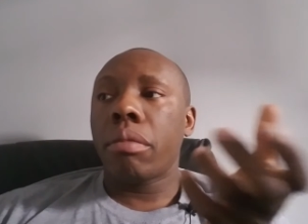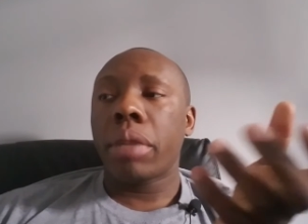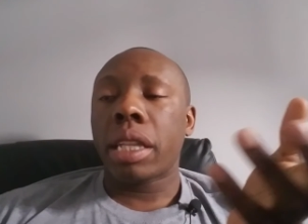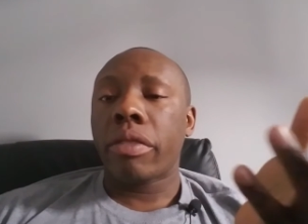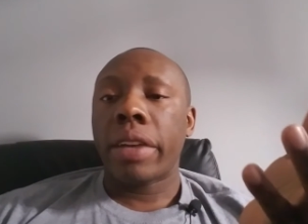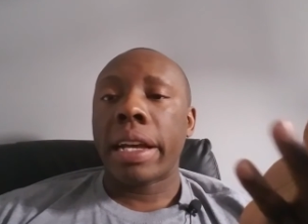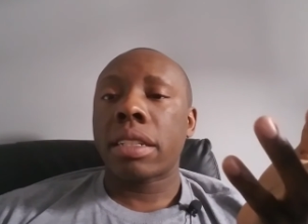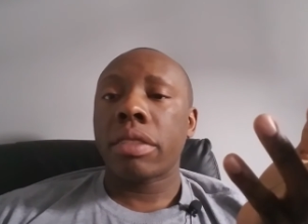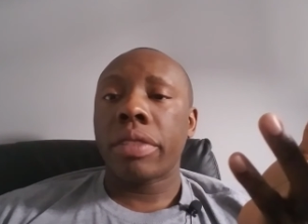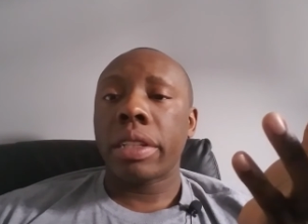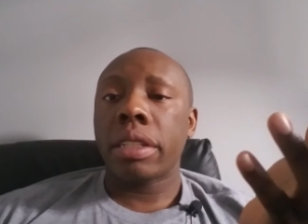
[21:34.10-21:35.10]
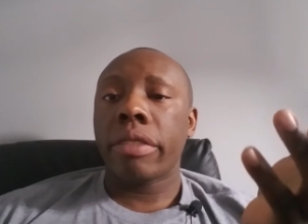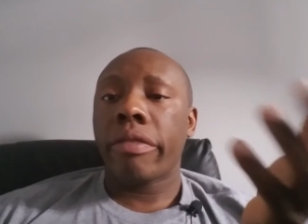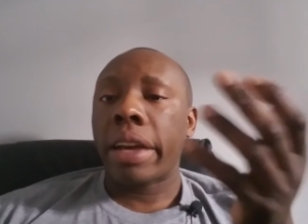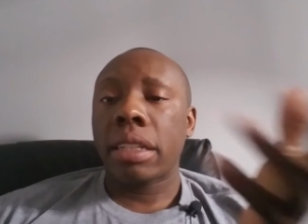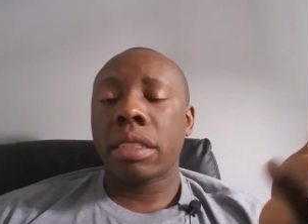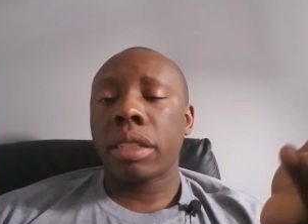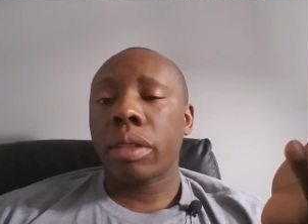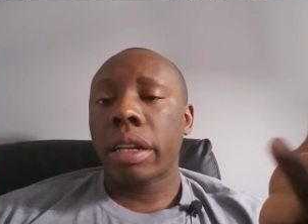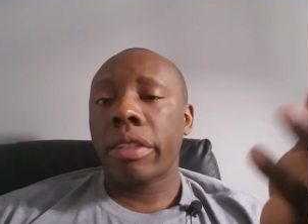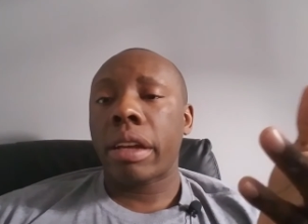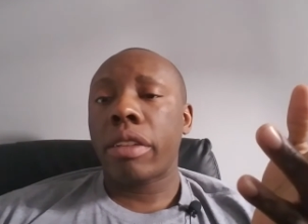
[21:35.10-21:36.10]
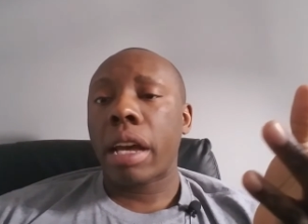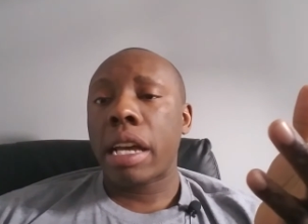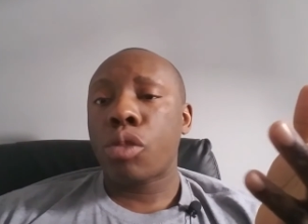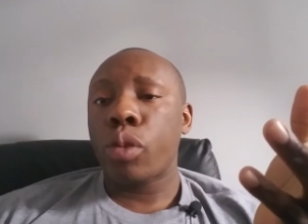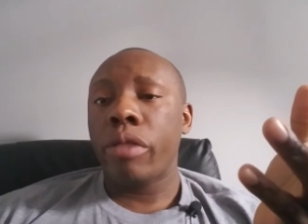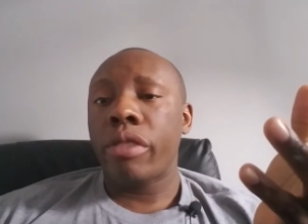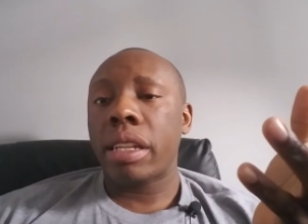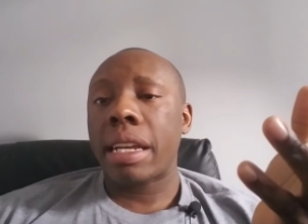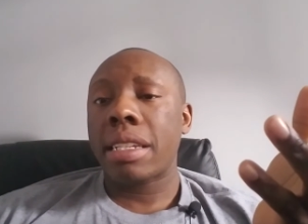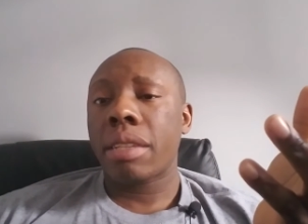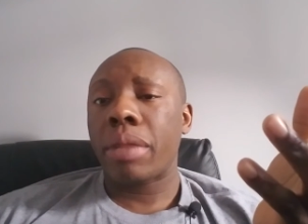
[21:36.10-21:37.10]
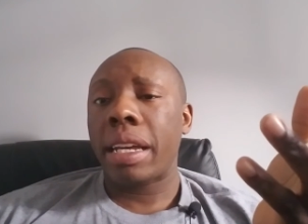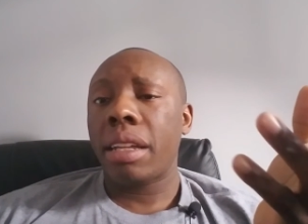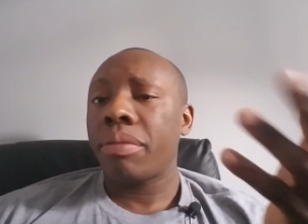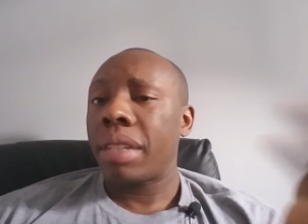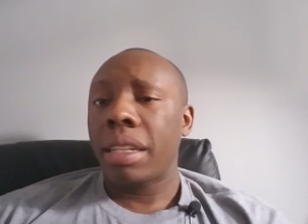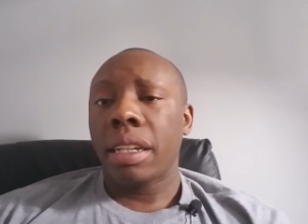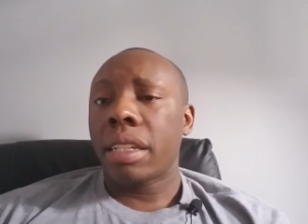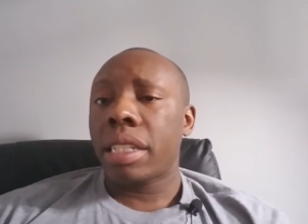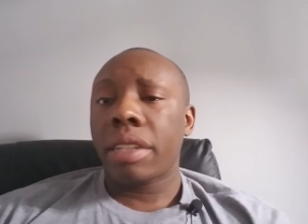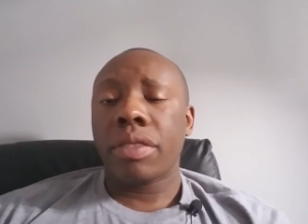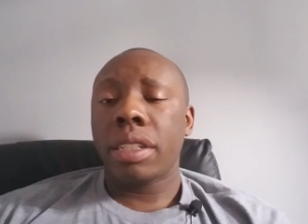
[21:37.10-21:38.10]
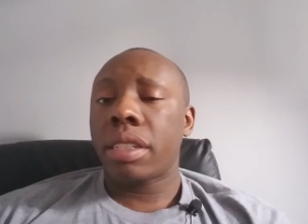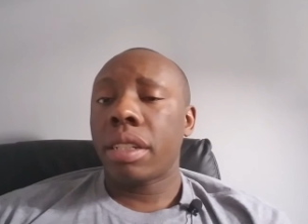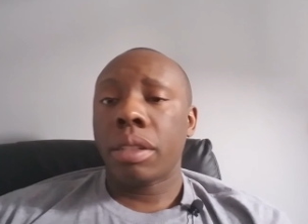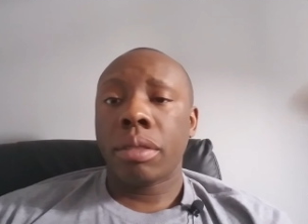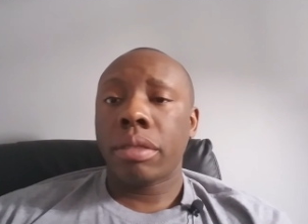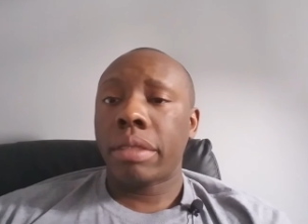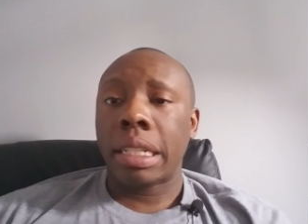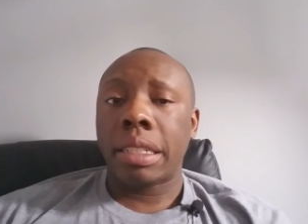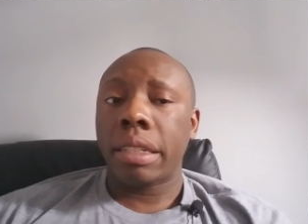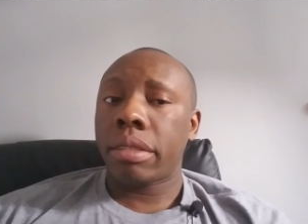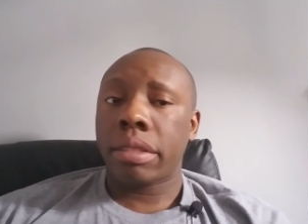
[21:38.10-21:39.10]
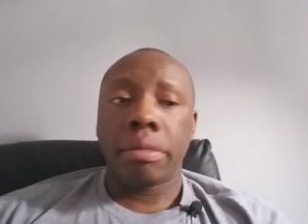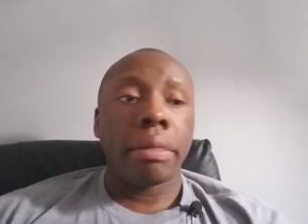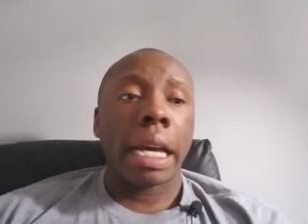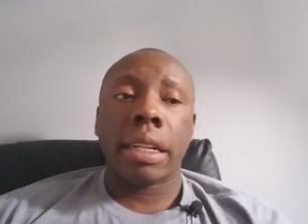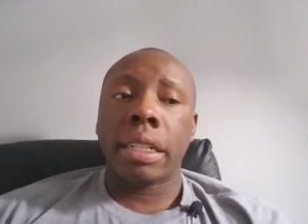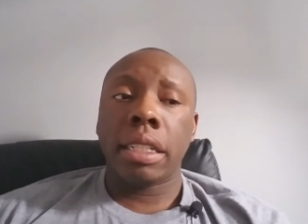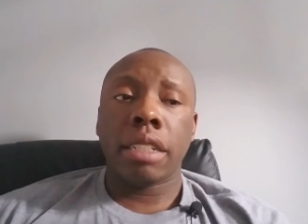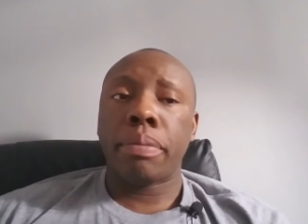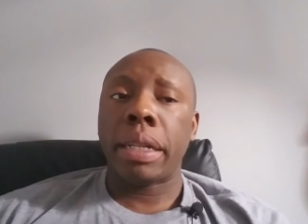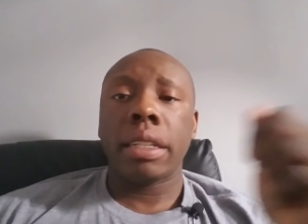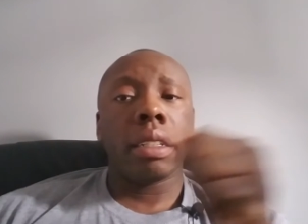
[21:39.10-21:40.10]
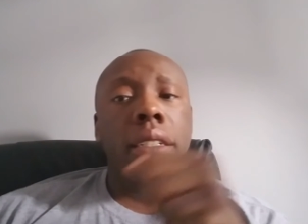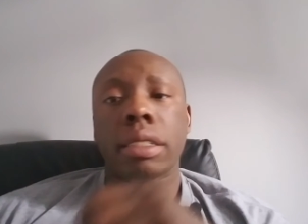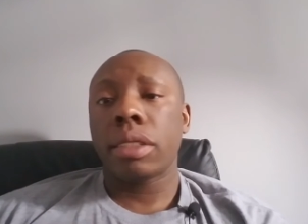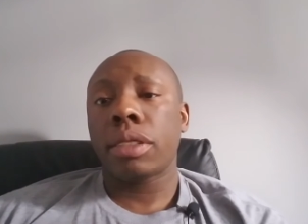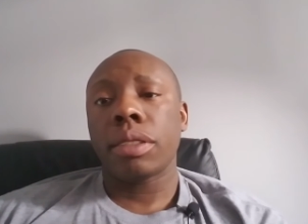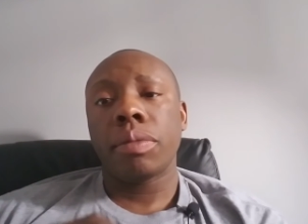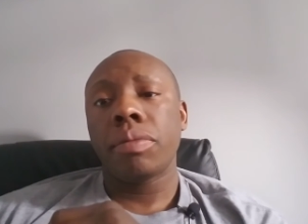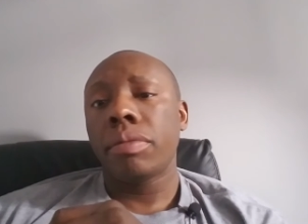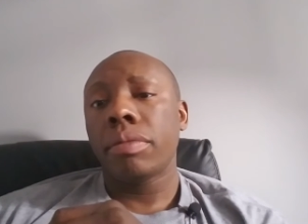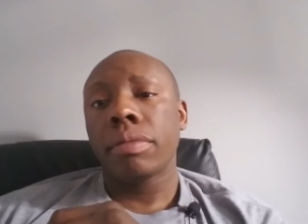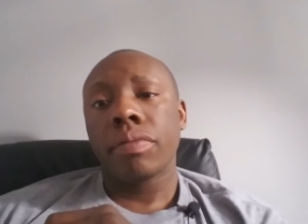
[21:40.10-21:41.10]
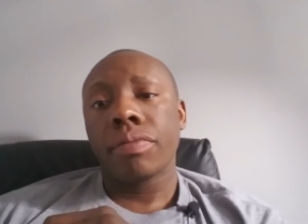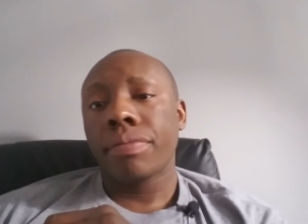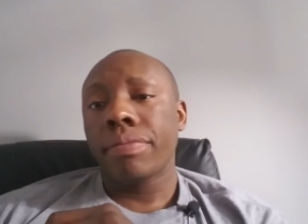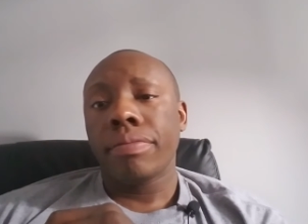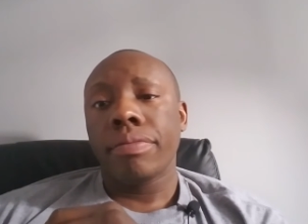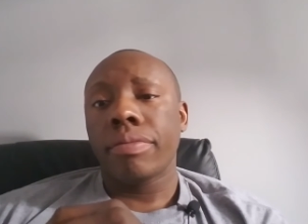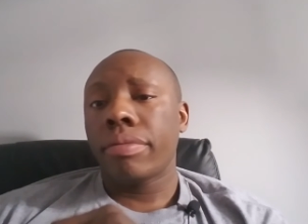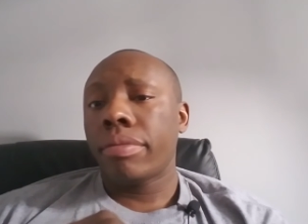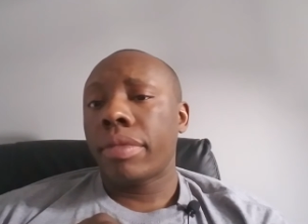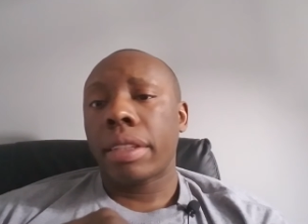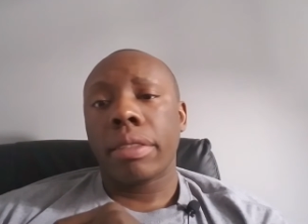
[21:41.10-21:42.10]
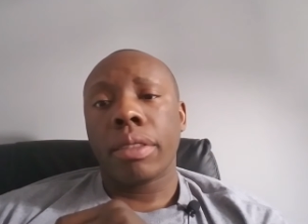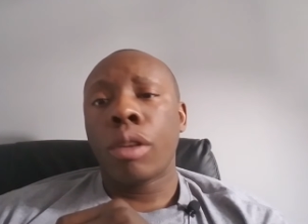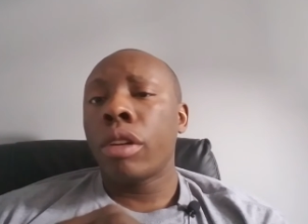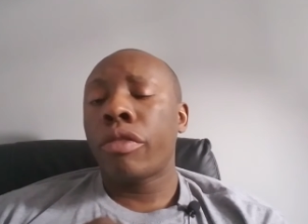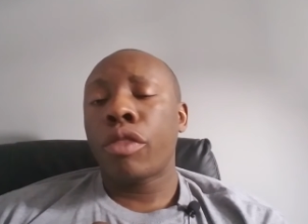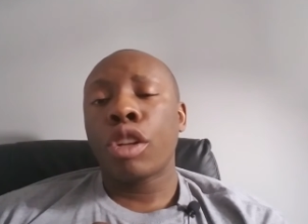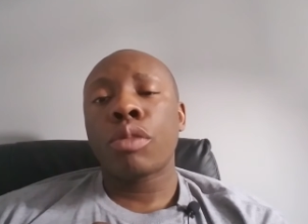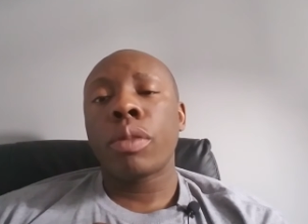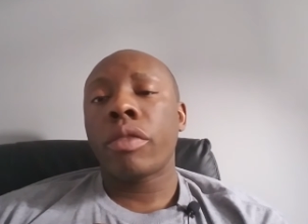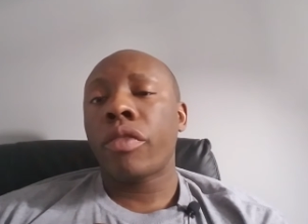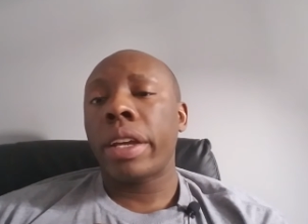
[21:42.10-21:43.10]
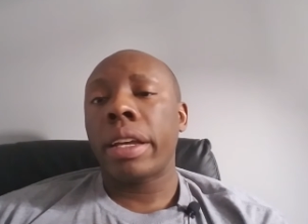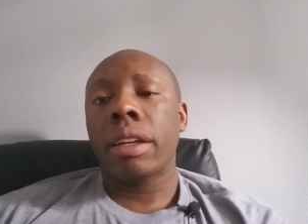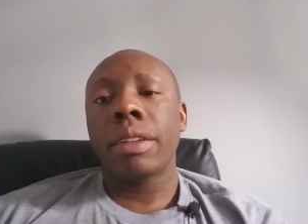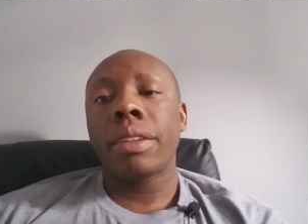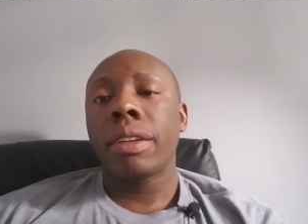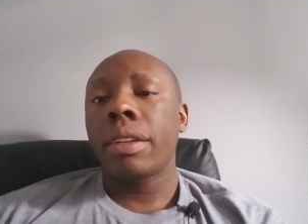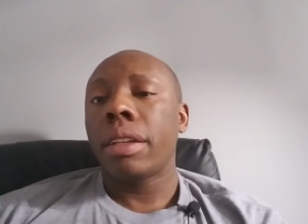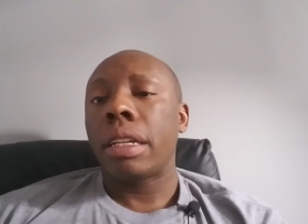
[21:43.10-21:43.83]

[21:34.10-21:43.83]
but the facts of it, the facts that as we realize them now definitely show that there's not any debate in this issue. Law enforcement failed